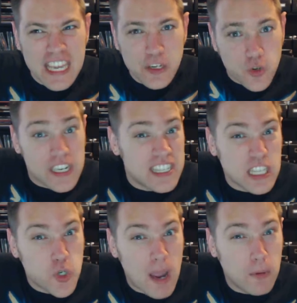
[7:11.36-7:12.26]
increase
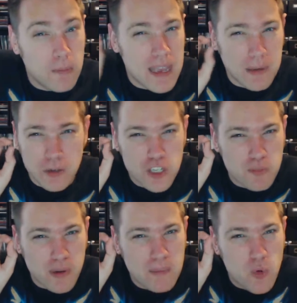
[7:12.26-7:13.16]
the treble maybe, or
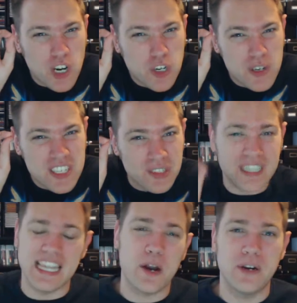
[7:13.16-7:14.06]
just bring more crystal
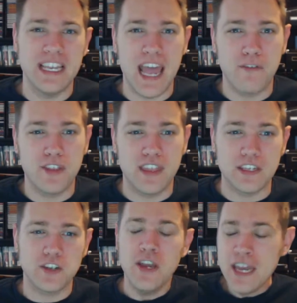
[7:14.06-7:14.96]
clarity to
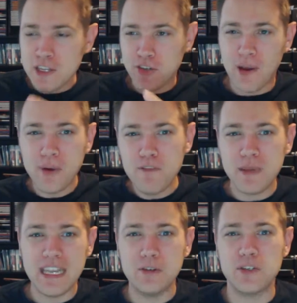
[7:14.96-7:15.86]
everything. So I would have
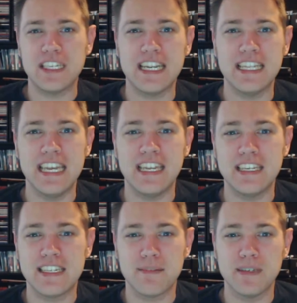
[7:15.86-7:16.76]
been interested
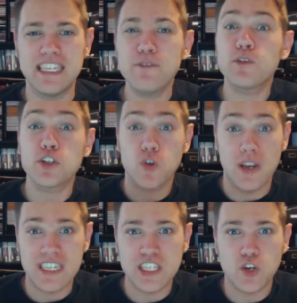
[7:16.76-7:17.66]
in some different
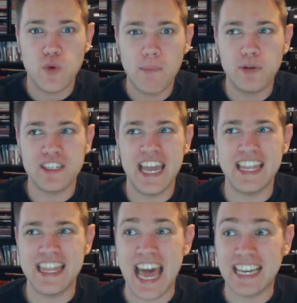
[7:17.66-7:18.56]
choices to
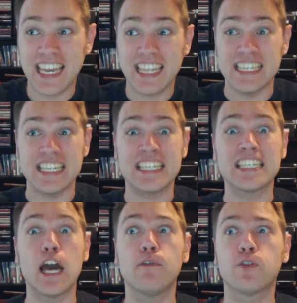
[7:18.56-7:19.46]
represent that
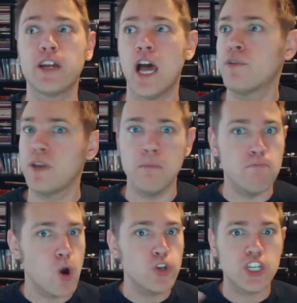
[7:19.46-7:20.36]
discovery of
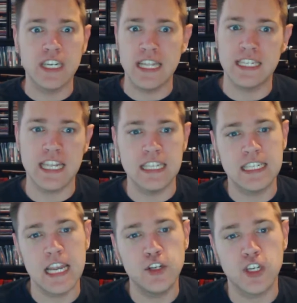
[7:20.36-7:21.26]
emotion and
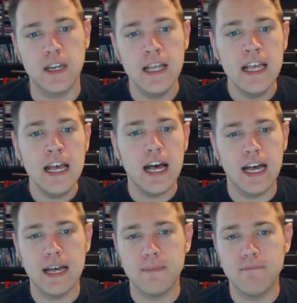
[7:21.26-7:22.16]
sensation.
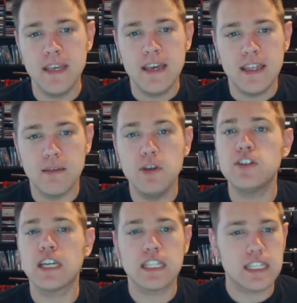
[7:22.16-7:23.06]
The
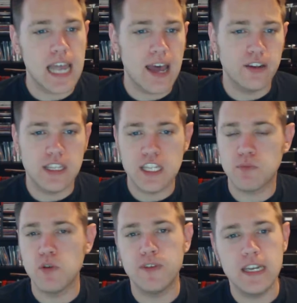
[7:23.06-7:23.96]
music and sound in
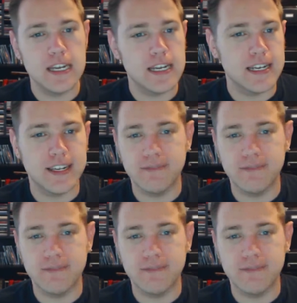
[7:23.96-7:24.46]
this movie